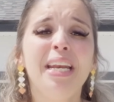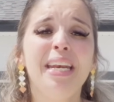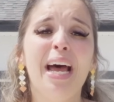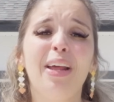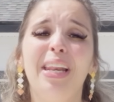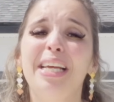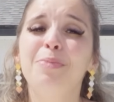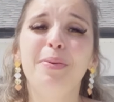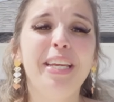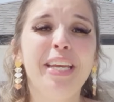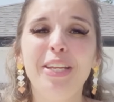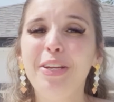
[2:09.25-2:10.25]
Now let's
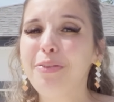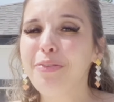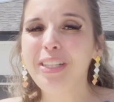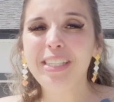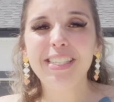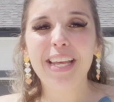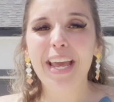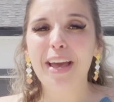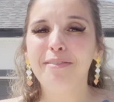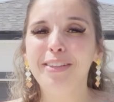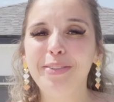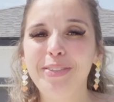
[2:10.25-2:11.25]
begin your real estate
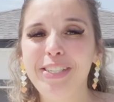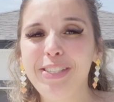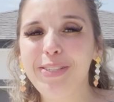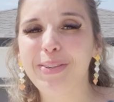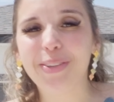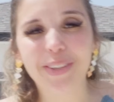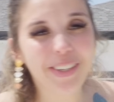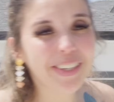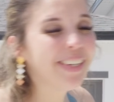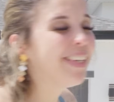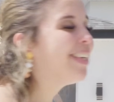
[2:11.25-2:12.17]
evolution tour.